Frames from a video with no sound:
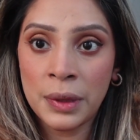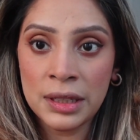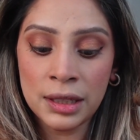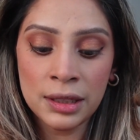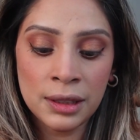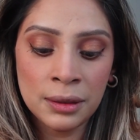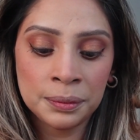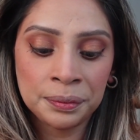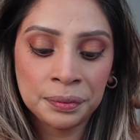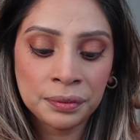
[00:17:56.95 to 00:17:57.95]
Princess,
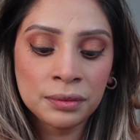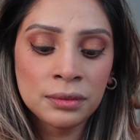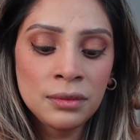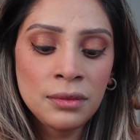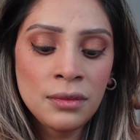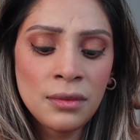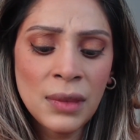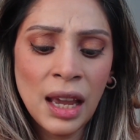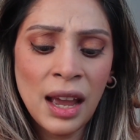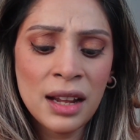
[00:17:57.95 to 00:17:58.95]

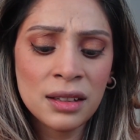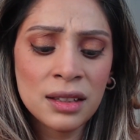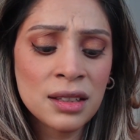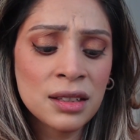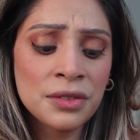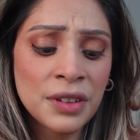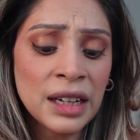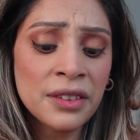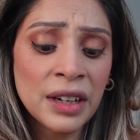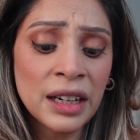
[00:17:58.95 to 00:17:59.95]
and this is
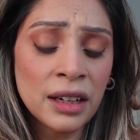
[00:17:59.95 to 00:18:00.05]
really